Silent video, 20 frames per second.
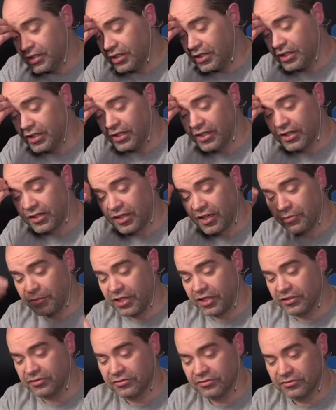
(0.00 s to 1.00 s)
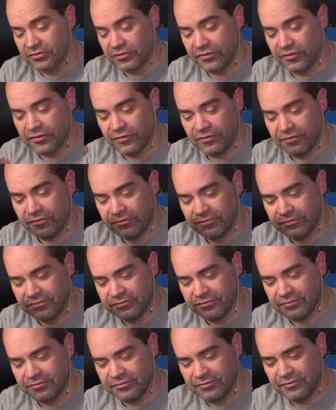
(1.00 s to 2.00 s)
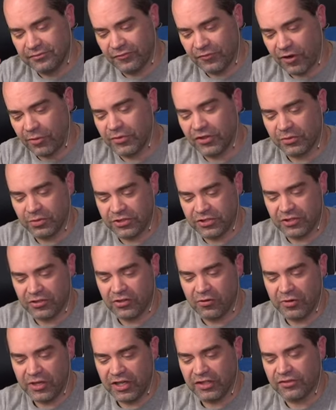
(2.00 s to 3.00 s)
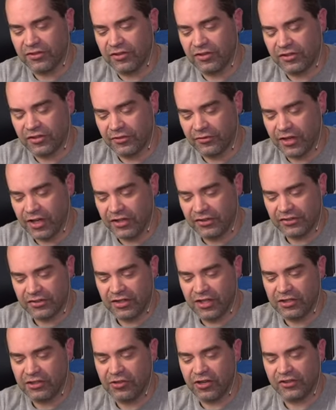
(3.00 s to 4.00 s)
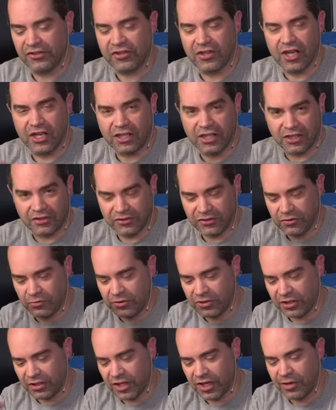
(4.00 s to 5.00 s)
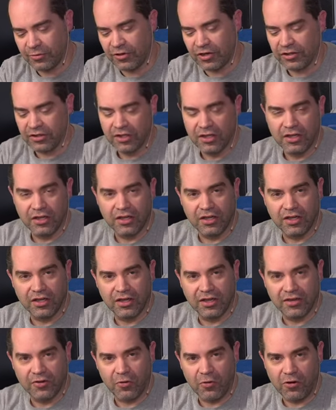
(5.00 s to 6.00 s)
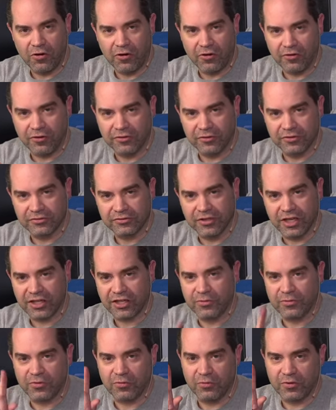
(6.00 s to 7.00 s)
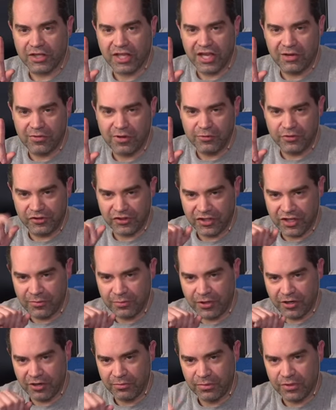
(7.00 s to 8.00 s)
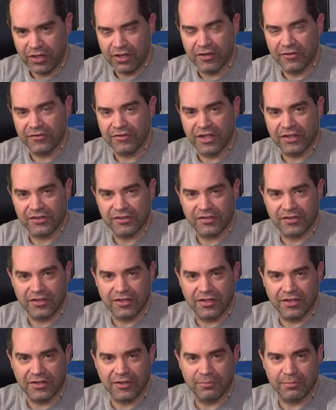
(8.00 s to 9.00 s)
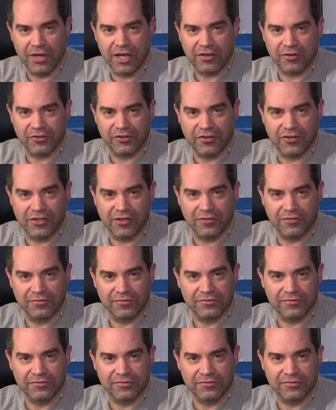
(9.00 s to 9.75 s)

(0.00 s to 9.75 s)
uh, coming from the switcher going into this device, and then your S D I connection is going to camera. Uh, or like a, the one camera I'm using up here above, that's uh, Micro Studio